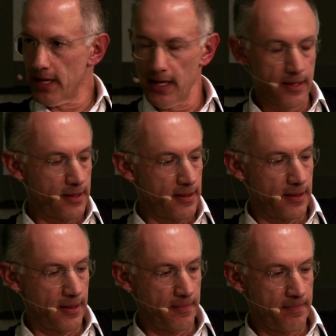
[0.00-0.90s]

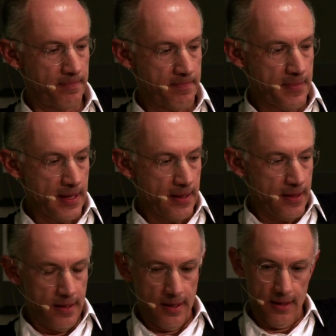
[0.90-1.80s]
and
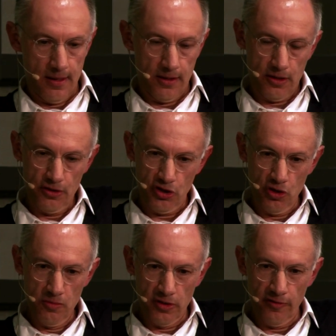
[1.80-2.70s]

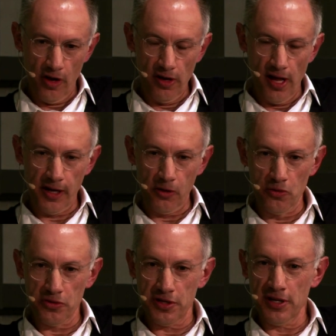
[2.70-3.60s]
consumer of online
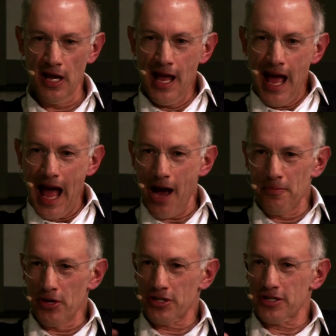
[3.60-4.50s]
courses. How
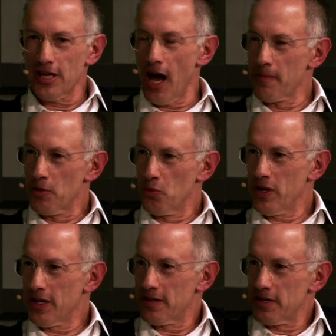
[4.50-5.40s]
much time a
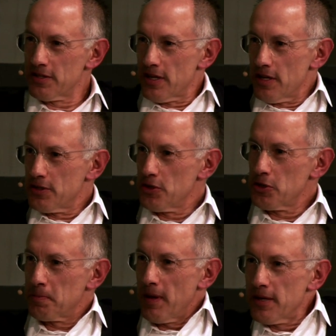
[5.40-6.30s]
week these days do you
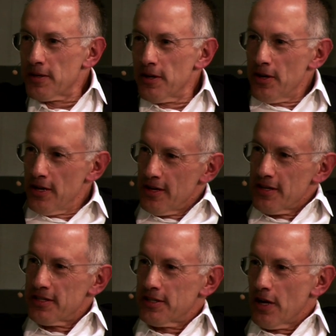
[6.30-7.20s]
spend
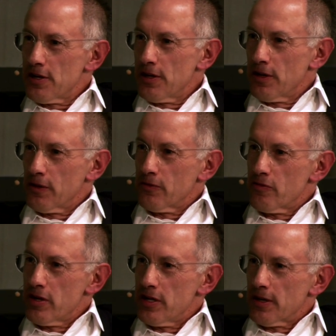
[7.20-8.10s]
studying and
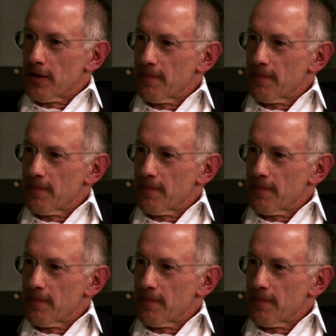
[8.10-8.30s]
reading?